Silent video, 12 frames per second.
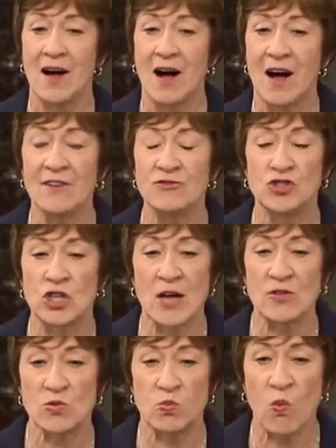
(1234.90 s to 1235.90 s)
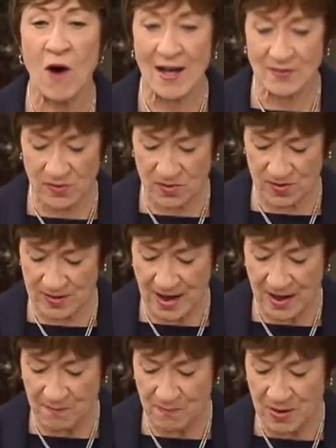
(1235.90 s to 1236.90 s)
of just one
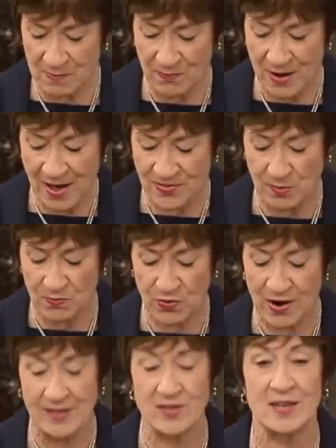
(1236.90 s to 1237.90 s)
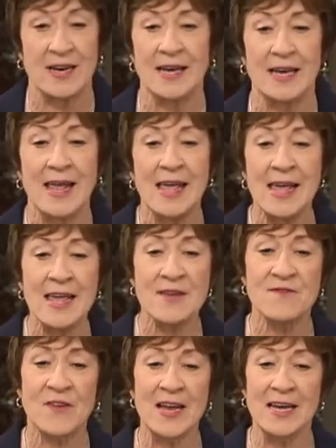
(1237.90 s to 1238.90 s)
statement by the president,
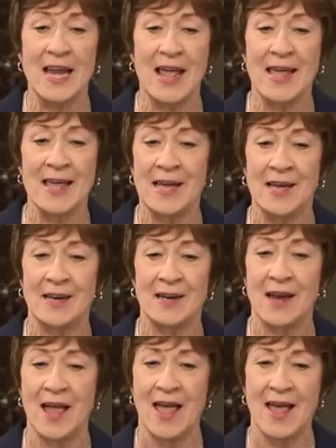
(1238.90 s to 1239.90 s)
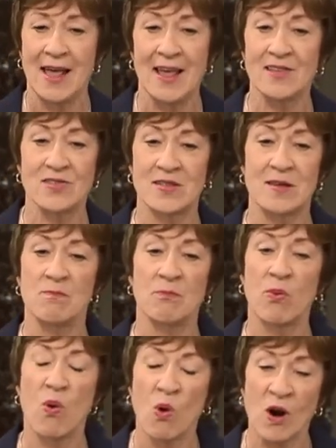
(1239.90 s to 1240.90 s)
even in his
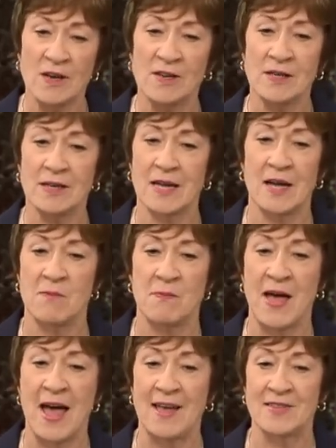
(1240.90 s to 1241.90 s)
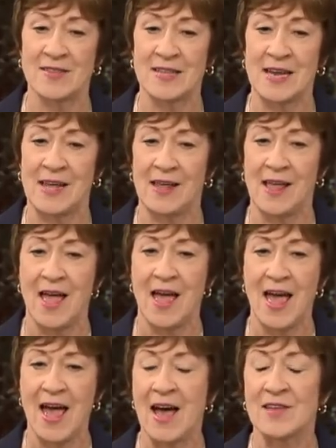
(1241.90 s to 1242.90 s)
important capacity
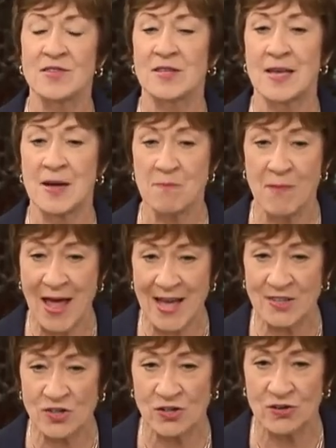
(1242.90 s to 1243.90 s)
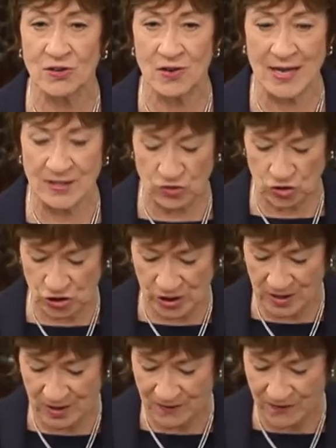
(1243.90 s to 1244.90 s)
as
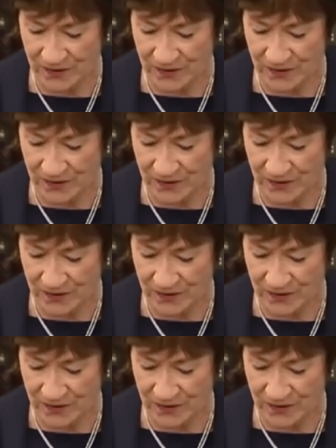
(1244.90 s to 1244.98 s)
commander-in-chief.